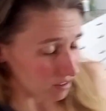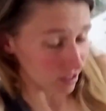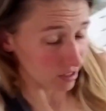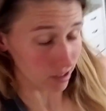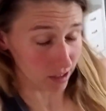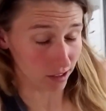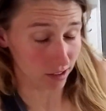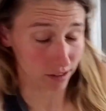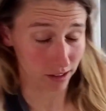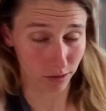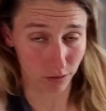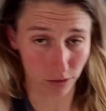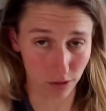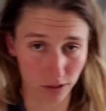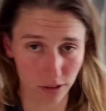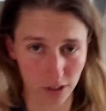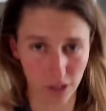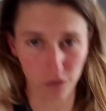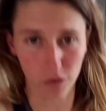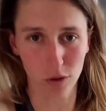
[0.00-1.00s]
That
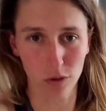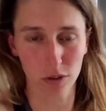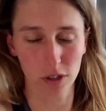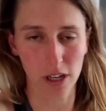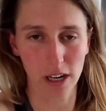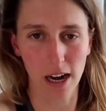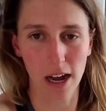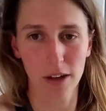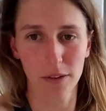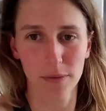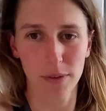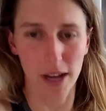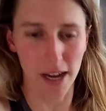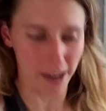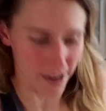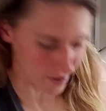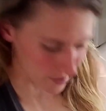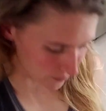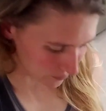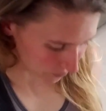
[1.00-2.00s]
was difficult to get
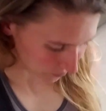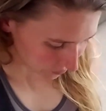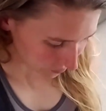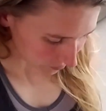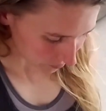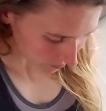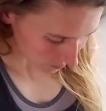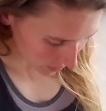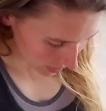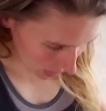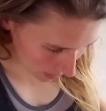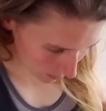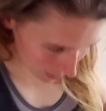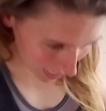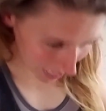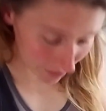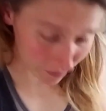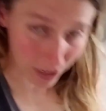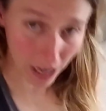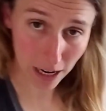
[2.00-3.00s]
out.
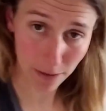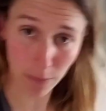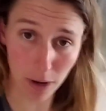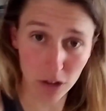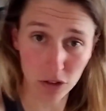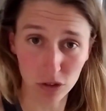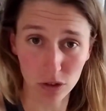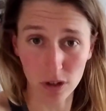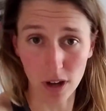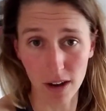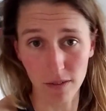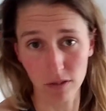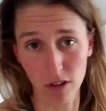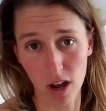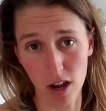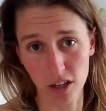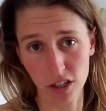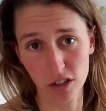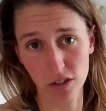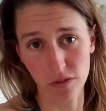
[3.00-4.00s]
But I've gained muscle, I've
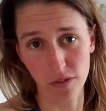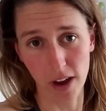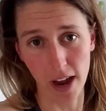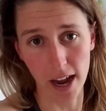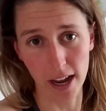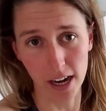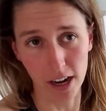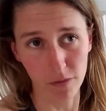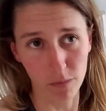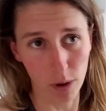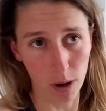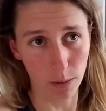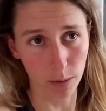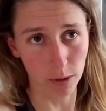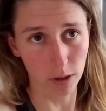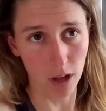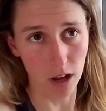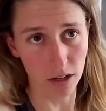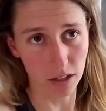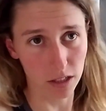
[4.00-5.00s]
lost fat, I've
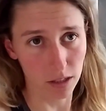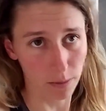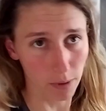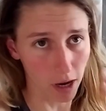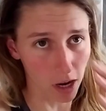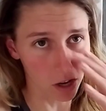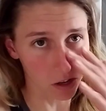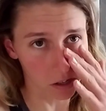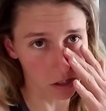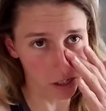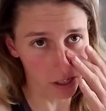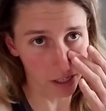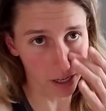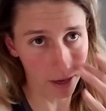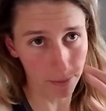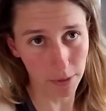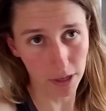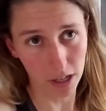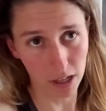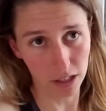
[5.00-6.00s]
probably lost about,
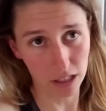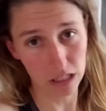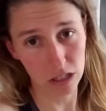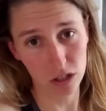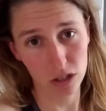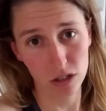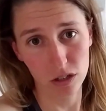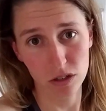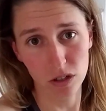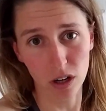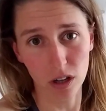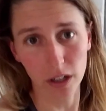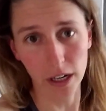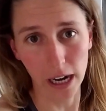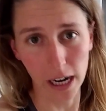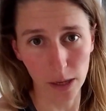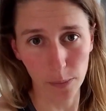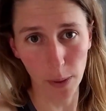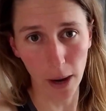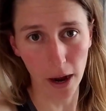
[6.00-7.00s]
that's a good
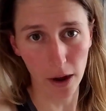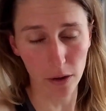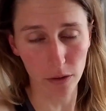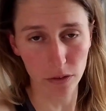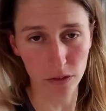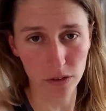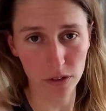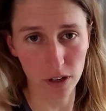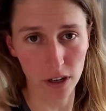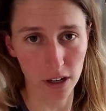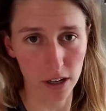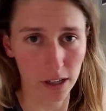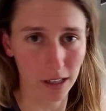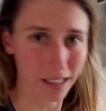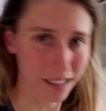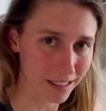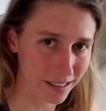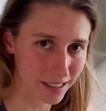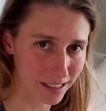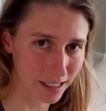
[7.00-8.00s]
solid 8 pounds.
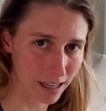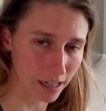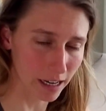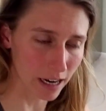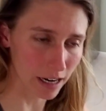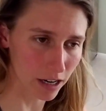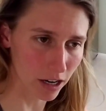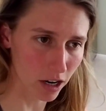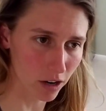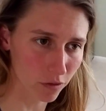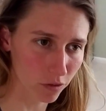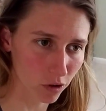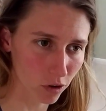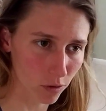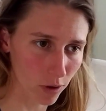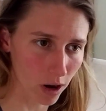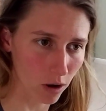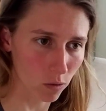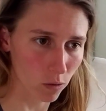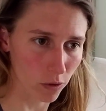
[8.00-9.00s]
Like I said, I kind of hover
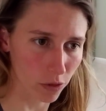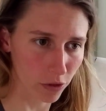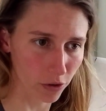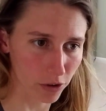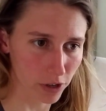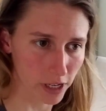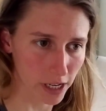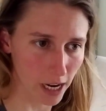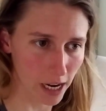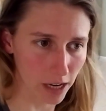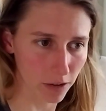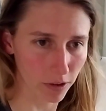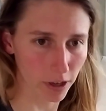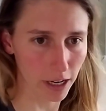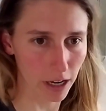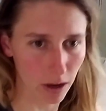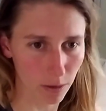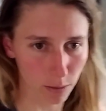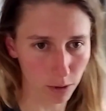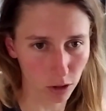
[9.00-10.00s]
around 138.
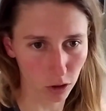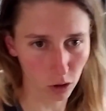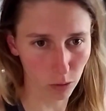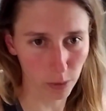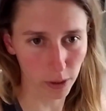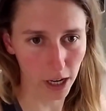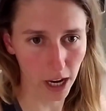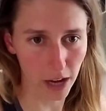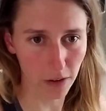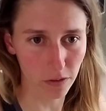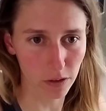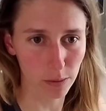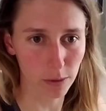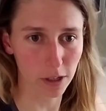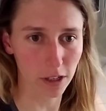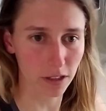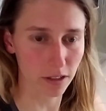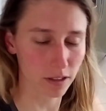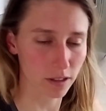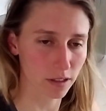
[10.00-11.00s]
Right now I'm a little bit heavy
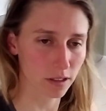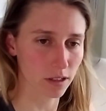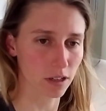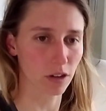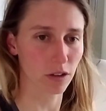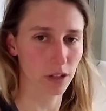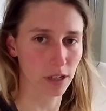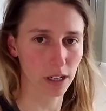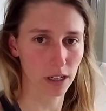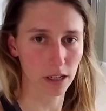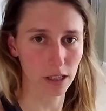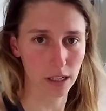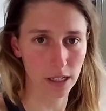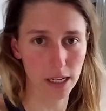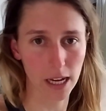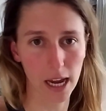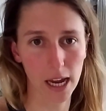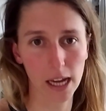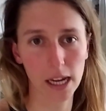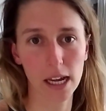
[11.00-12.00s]
because it's near the end of the
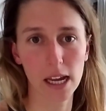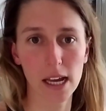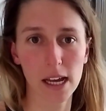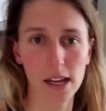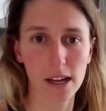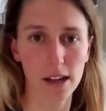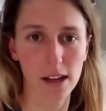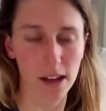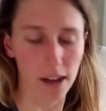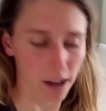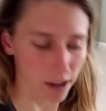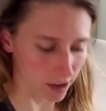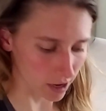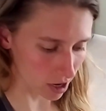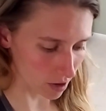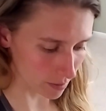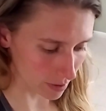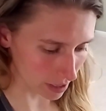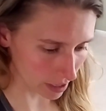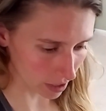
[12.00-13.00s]
day.
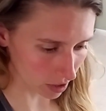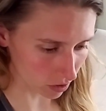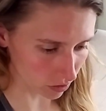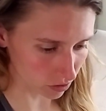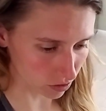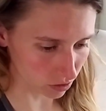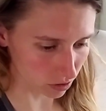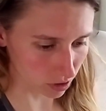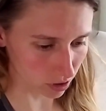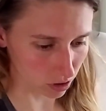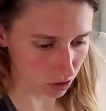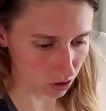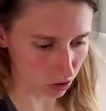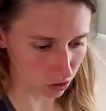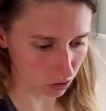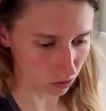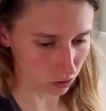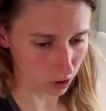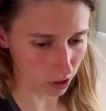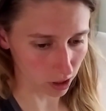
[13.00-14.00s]
And I also did
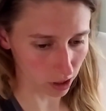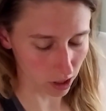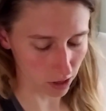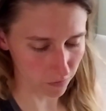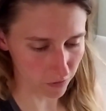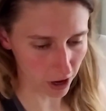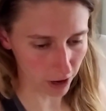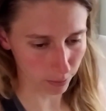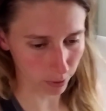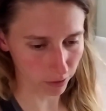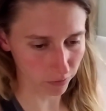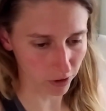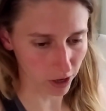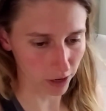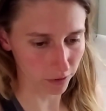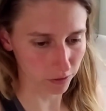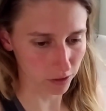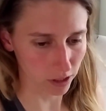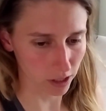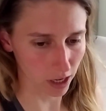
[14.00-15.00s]
do a
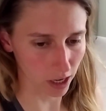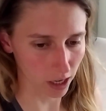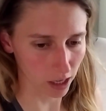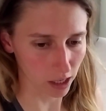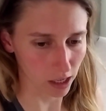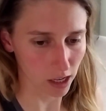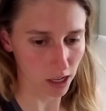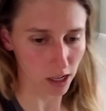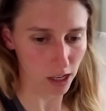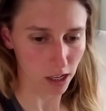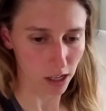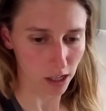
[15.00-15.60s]
5x5 today